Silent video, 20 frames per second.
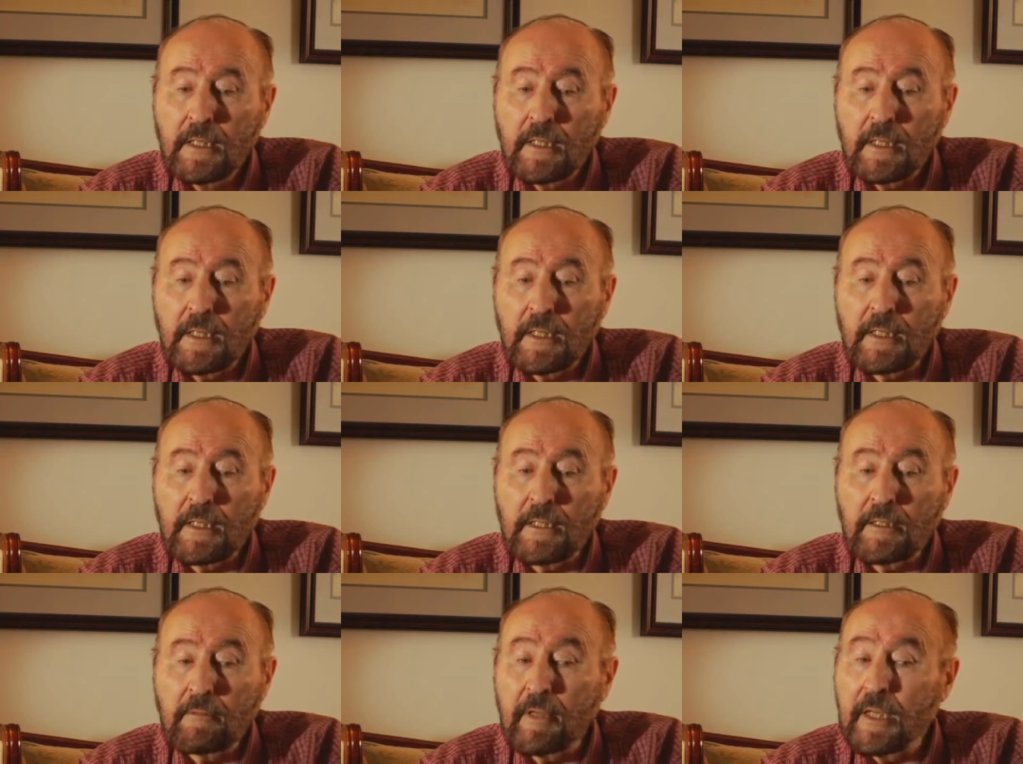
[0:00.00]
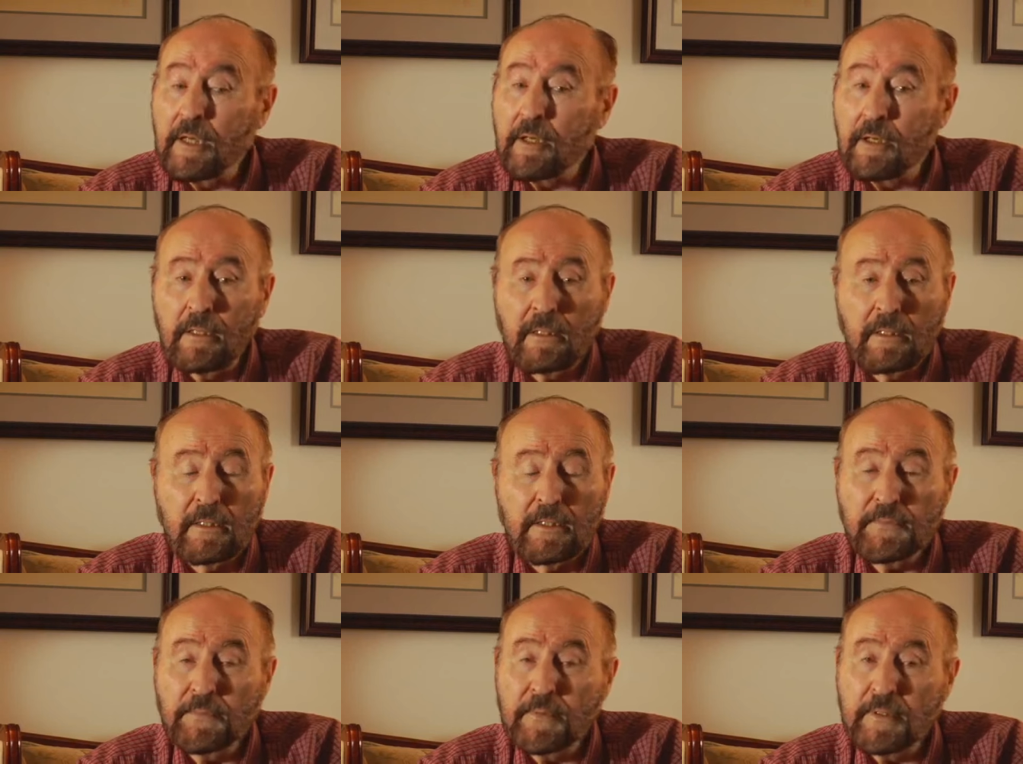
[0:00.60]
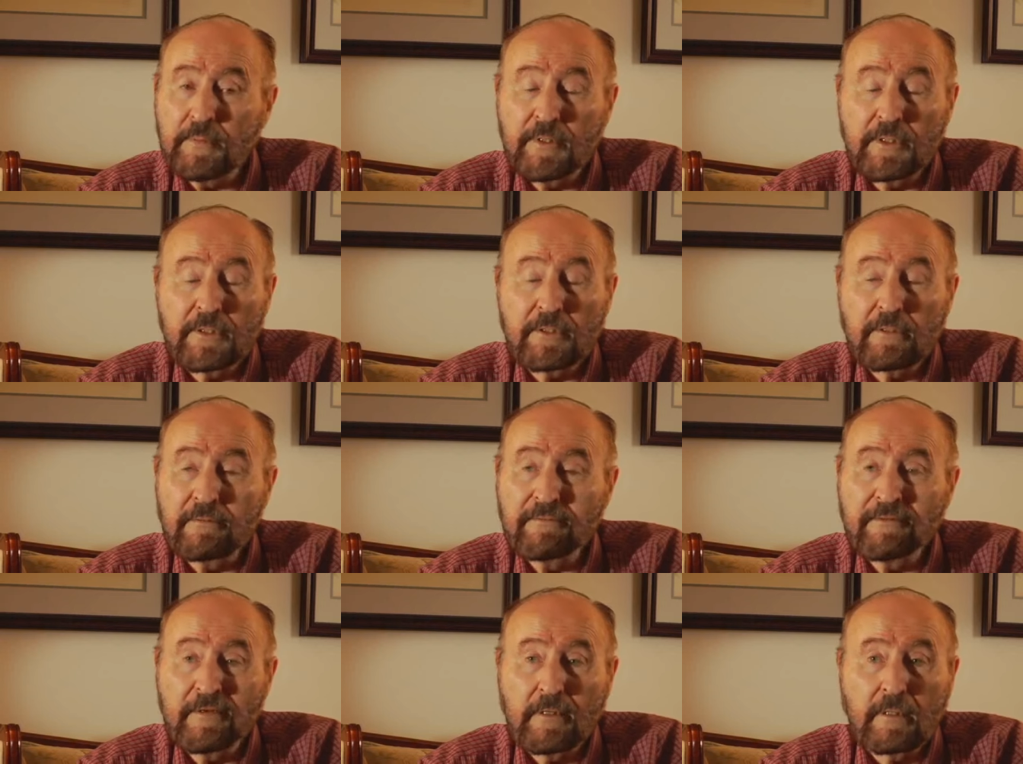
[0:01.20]
And all the experiments
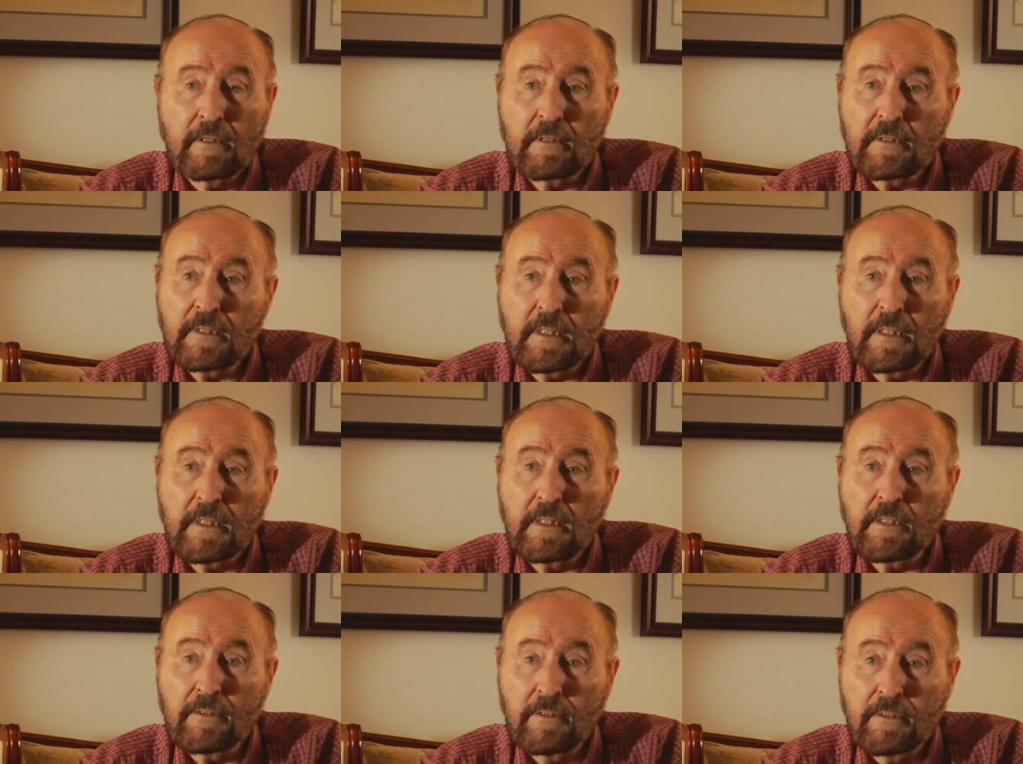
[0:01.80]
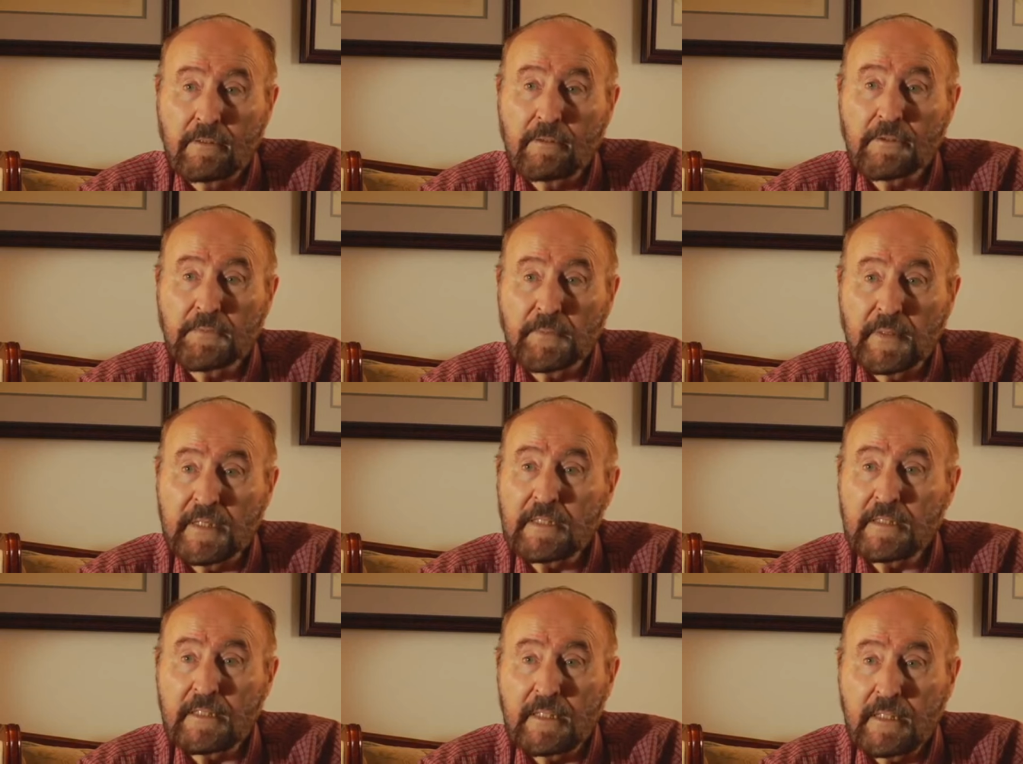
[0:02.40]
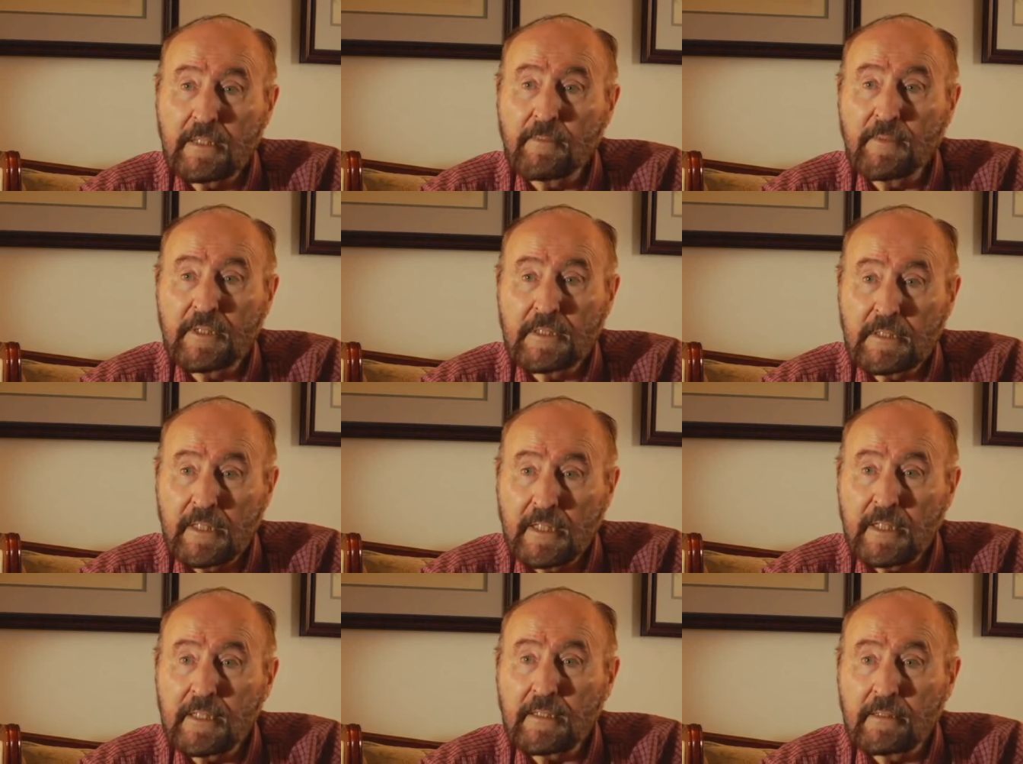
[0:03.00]
so far say that, you know, space-time
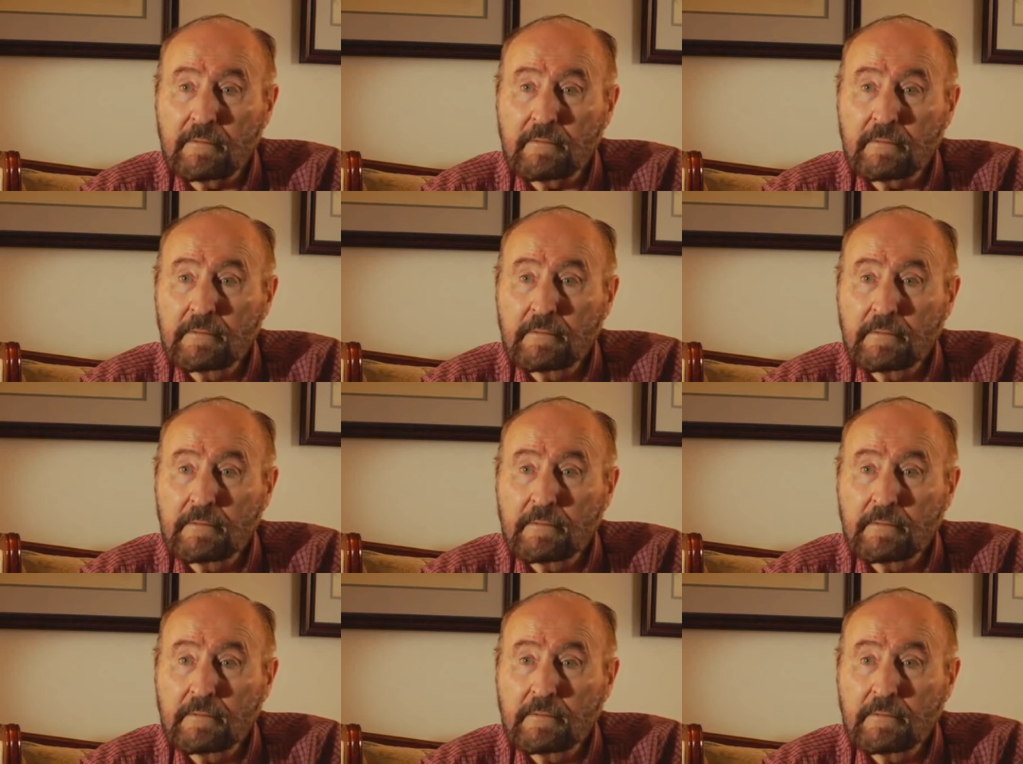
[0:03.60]
is active.